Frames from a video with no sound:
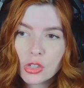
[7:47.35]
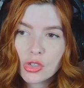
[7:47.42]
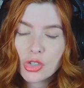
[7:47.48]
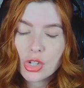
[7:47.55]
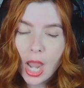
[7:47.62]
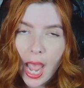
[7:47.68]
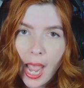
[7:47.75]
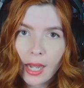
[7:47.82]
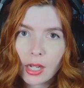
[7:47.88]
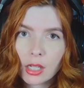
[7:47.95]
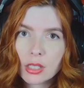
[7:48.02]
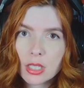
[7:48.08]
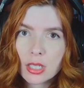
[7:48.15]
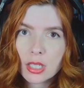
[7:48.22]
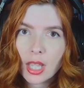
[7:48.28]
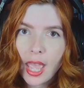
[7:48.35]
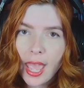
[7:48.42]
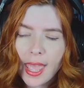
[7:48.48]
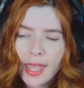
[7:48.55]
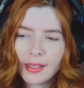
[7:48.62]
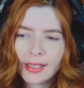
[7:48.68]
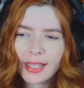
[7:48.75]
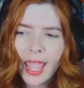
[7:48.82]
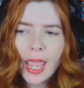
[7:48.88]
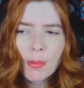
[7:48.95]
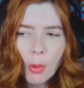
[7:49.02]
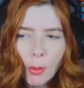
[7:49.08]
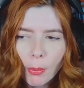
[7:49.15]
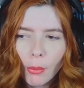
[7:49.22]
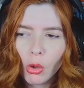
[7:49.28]
jacked and
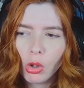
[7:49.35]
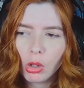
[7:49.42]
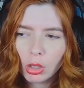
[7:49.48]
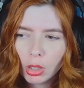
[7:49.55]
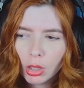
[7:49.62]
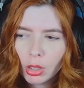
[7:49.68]
capable